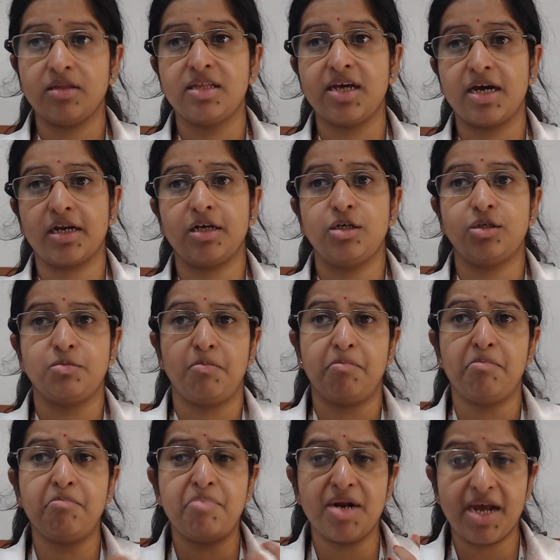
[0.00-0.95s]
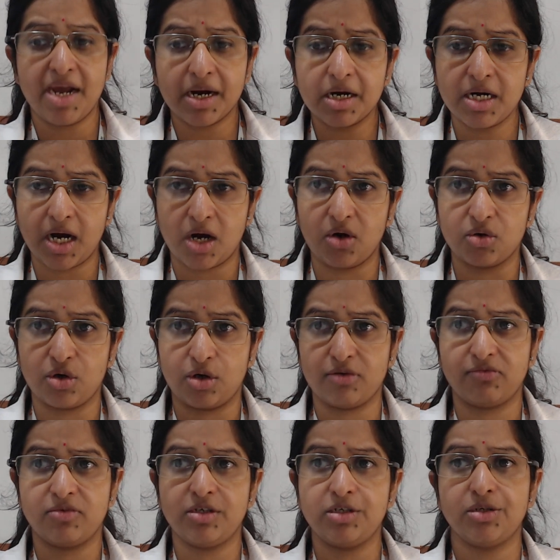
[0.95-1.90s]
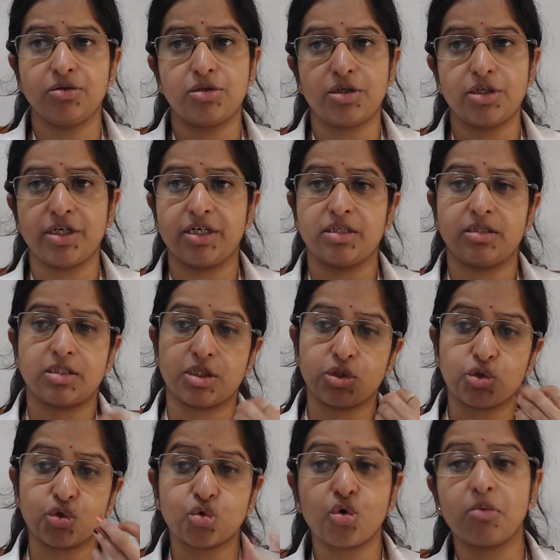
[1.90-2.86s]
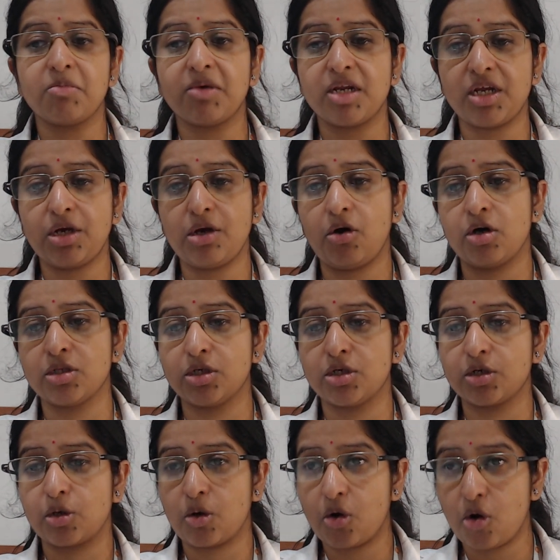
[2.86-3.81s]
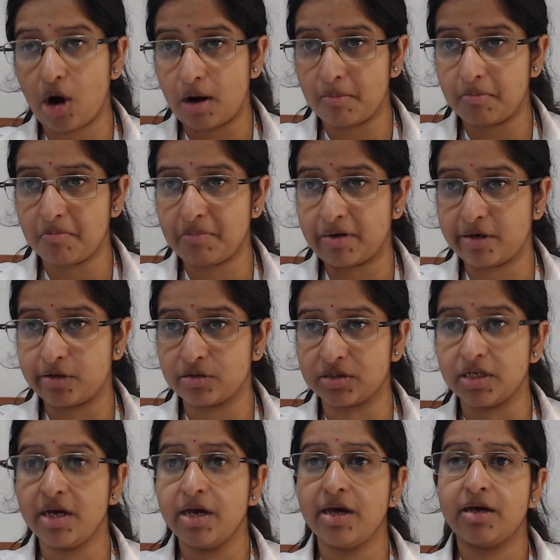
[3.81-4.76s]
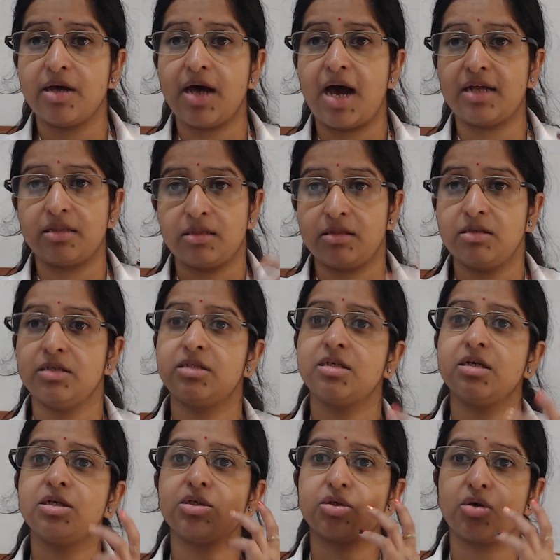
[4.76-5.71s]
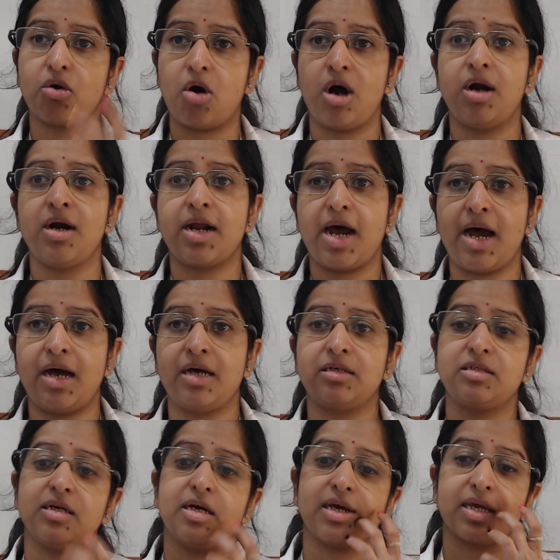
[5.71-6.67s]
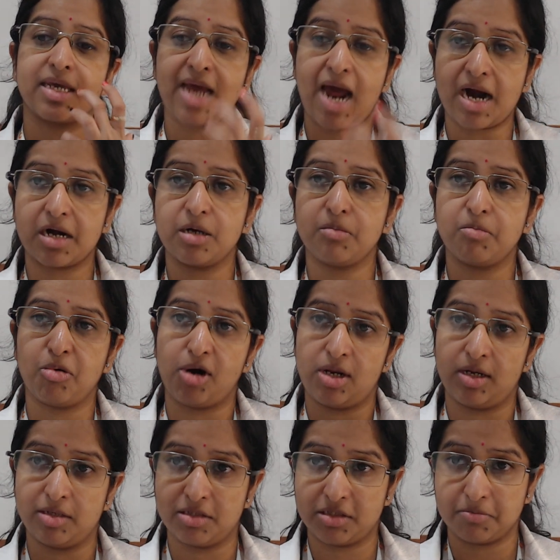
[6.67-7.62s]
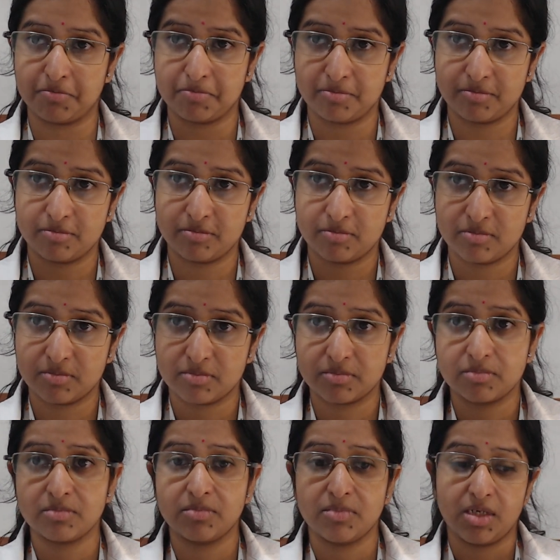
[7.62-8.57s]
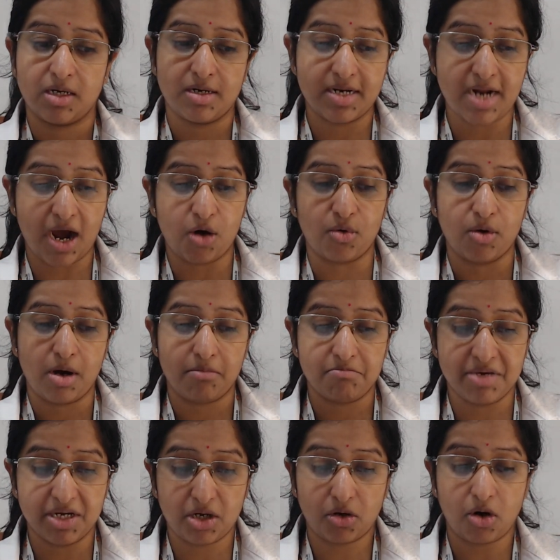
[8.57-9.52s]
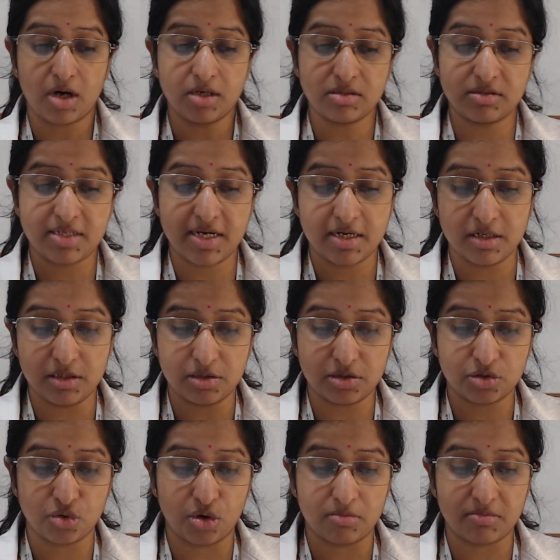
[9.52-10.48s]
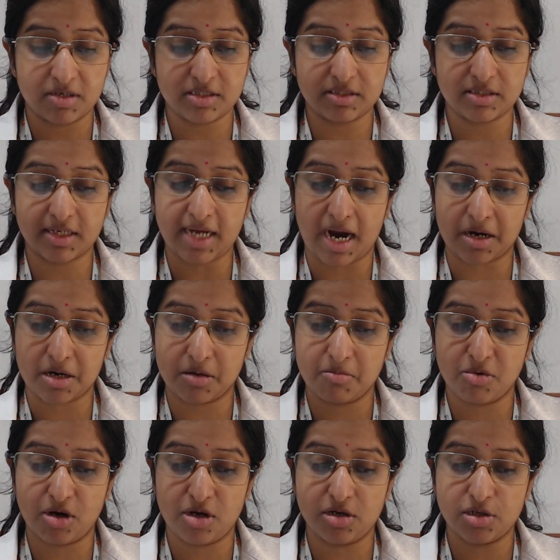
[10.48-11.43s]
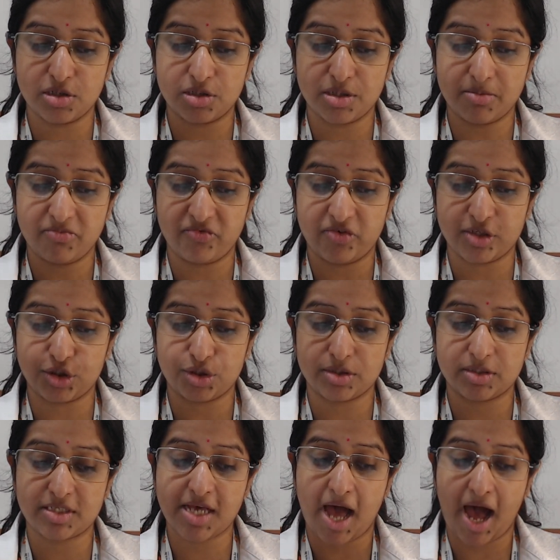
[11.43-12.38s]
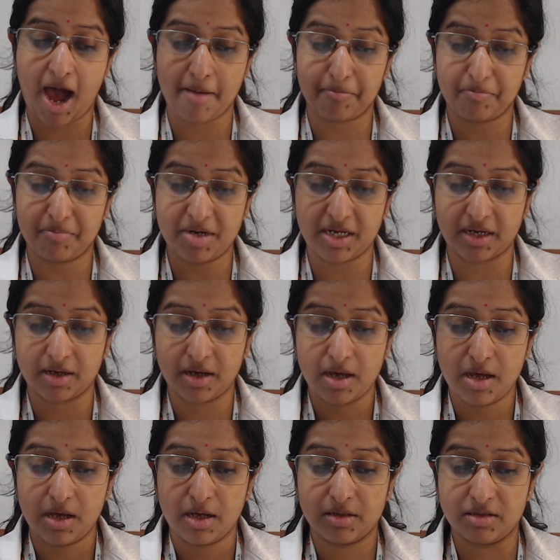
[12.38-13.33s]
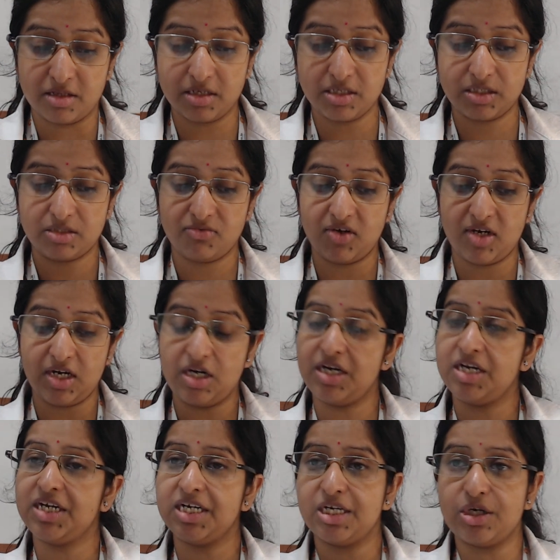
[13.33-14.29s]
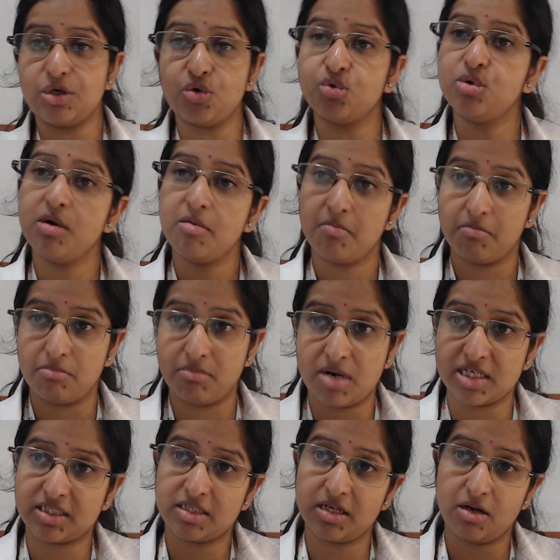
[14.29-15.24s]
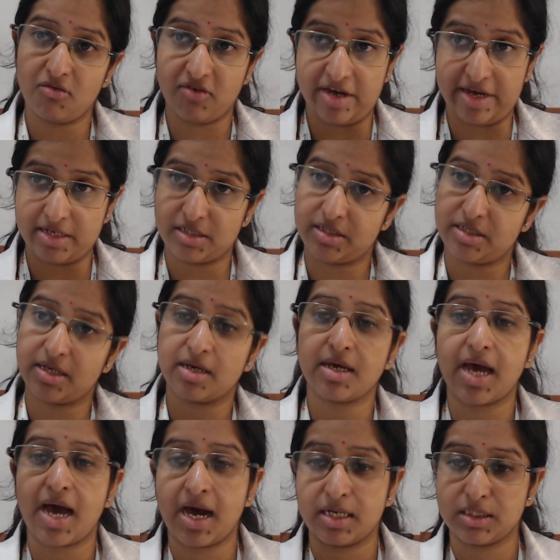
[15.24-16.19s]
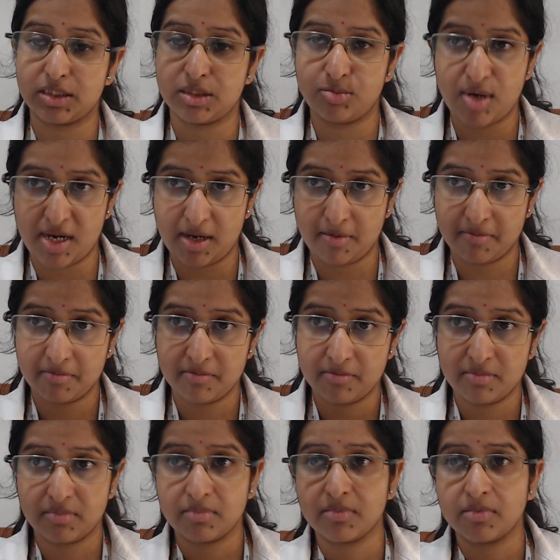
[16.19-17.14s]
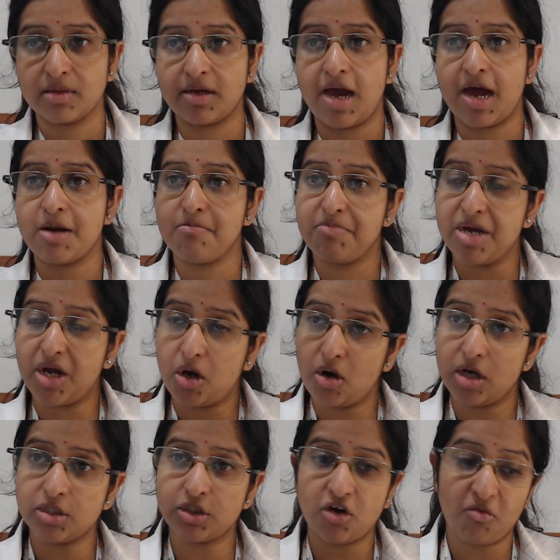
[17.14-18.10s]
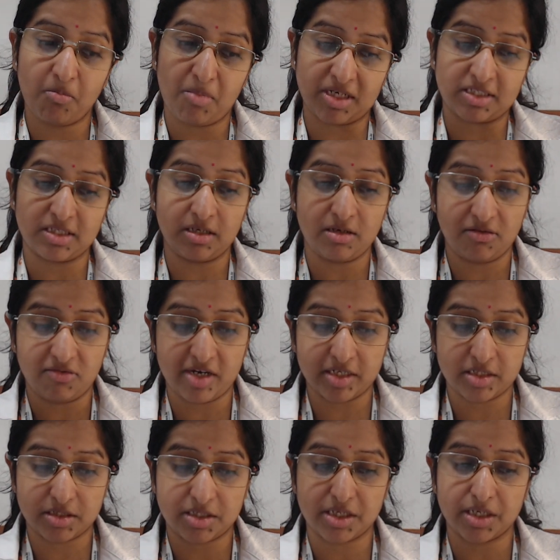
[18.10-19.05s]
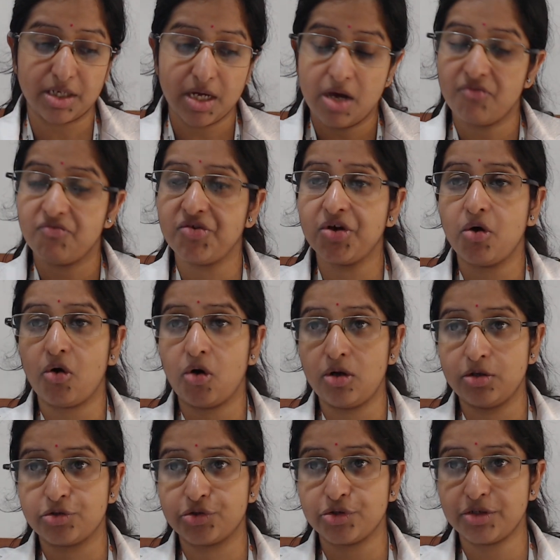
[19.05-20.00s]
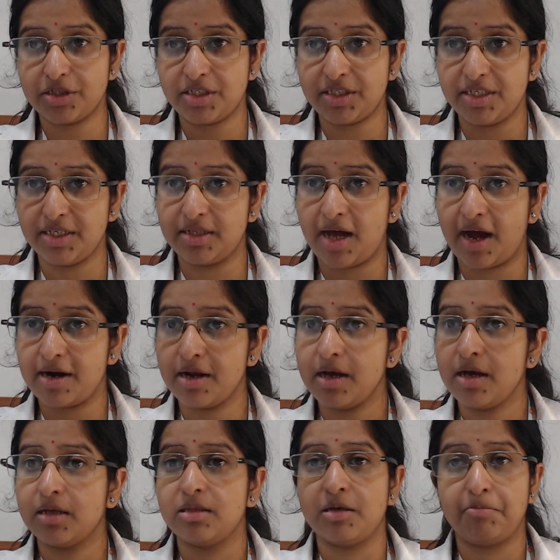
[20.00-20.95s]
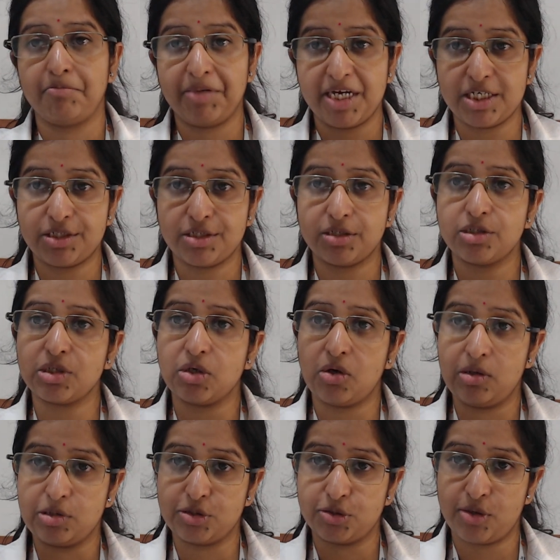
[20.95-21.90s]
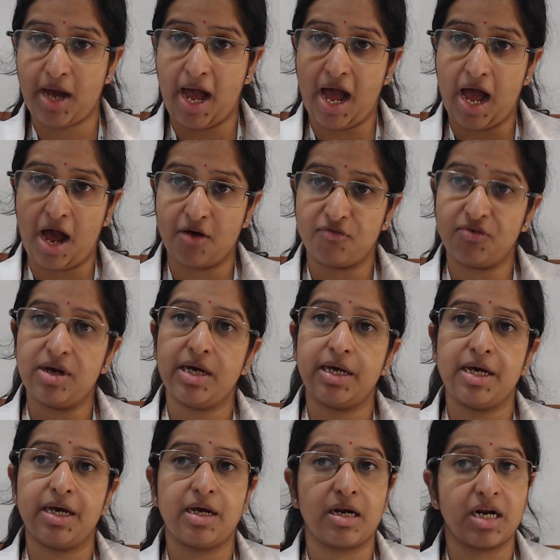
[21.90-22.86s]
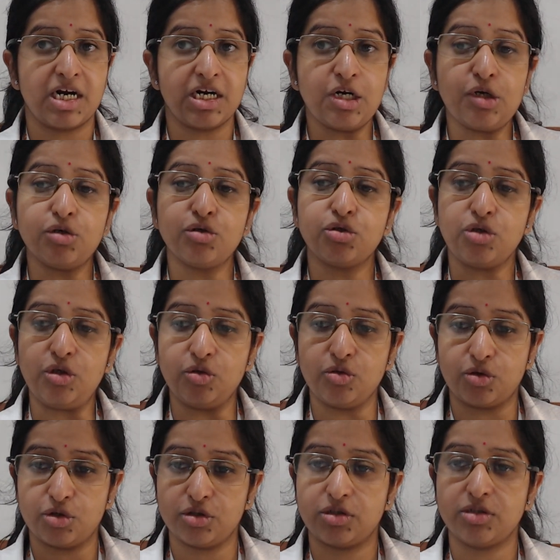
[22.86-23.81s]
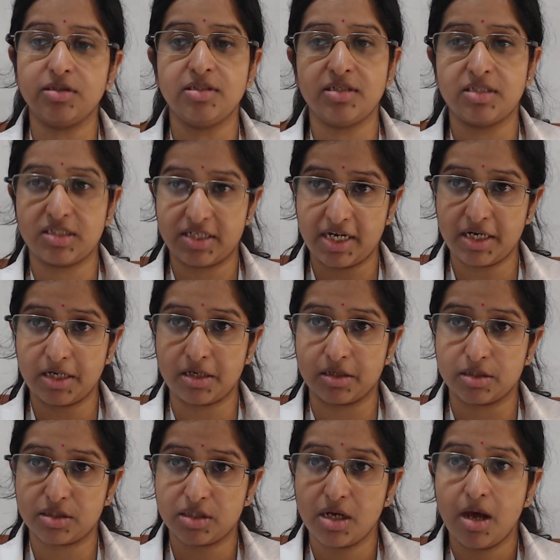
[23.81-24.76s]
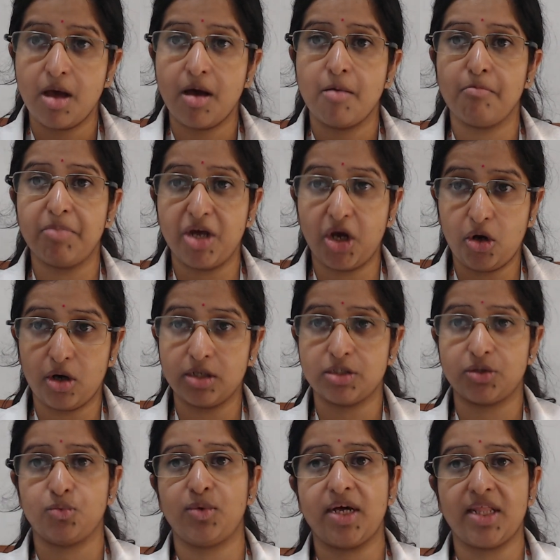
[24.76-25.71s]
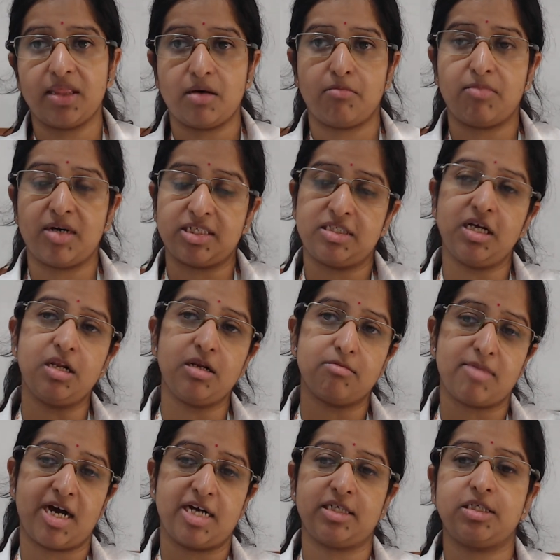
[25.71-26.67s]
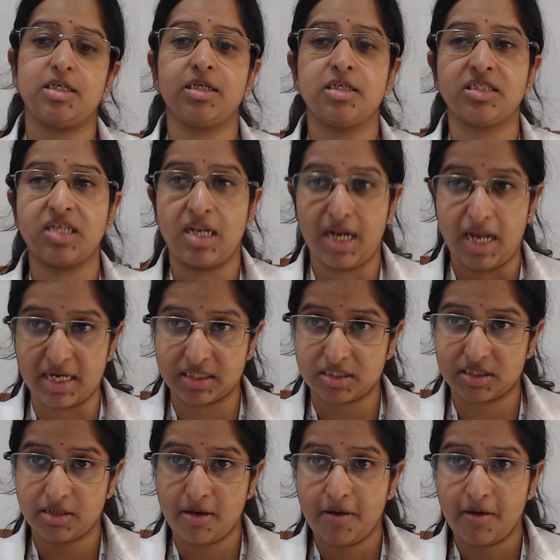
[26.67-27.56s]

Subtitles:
There is breakdown of nutrients and so many other compounds, and this is called as catabolism. Now, because there is so much catabolism which is happening, this will lead to muscle wasting as well. And because of muscle wasting, we also see that the patients also have a reduced nutritional status, because when the muscle mass is less